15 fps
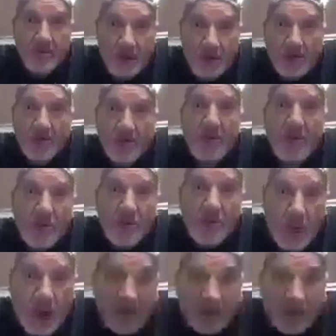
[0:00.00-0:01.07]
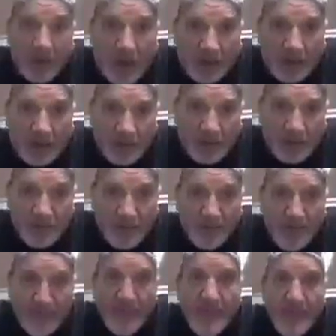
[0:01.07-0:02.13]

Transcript: So the smart ones.